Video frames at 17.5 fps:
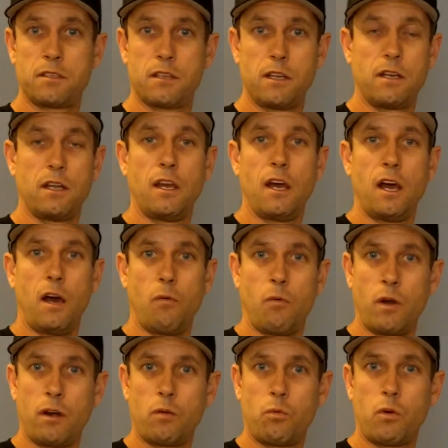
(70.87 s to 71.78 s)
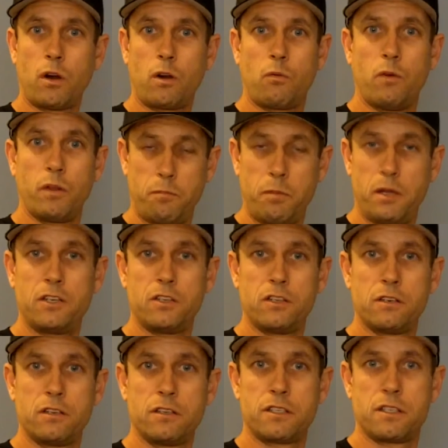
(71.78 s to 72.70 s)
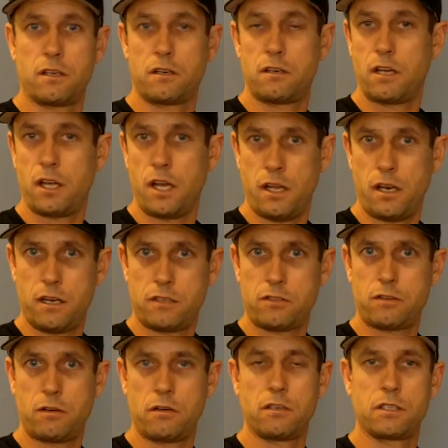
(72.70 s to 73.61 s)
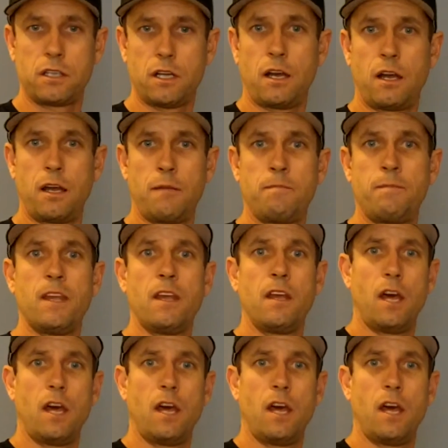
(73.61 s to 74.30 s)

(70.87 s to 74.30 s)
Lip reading: That I wanted to work with pitchers at a certain time,